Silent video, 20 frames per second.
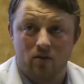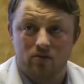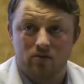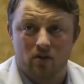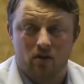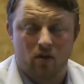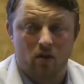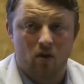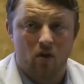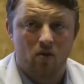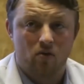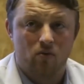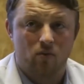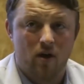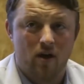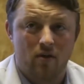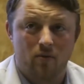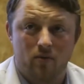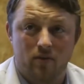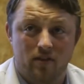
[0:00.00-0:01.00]
goes a long
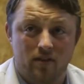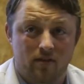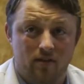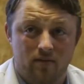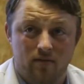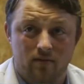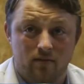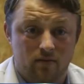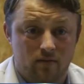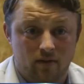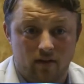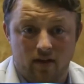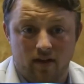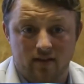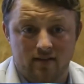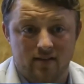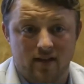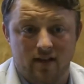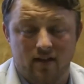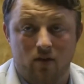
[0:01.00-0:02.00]
way with the, like I
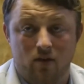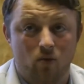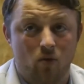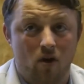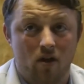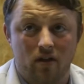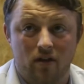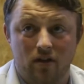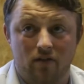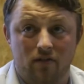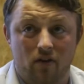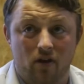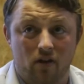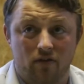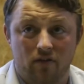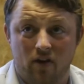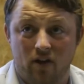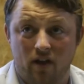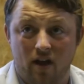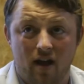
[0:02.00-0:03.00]
said, the quality of all
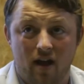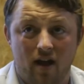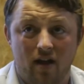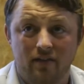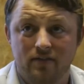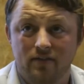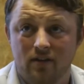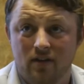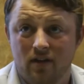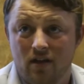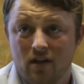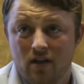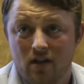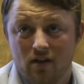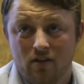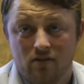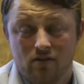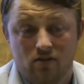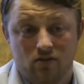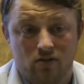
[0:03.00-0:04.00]
of our lives.
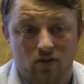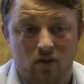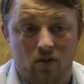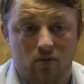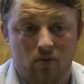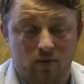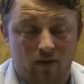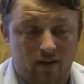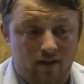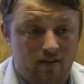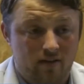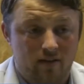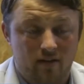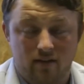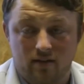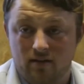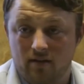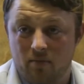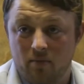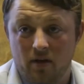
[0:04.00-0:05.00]
So it,
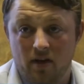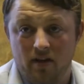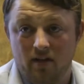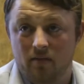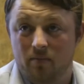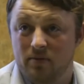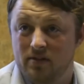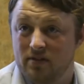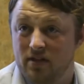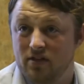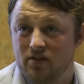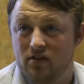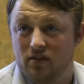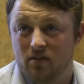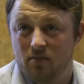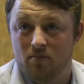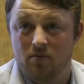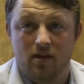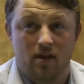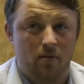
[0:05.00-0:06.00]
to be in the
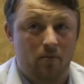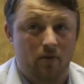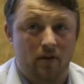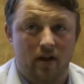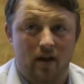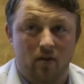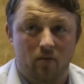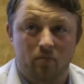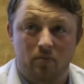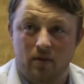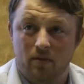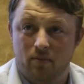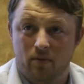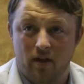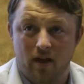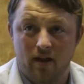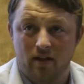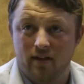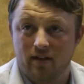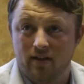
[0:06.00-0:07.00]
position to be able to help
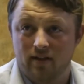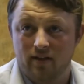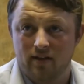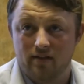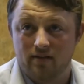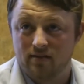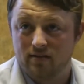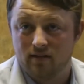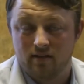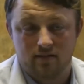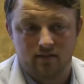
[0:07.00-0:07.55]
people out like this,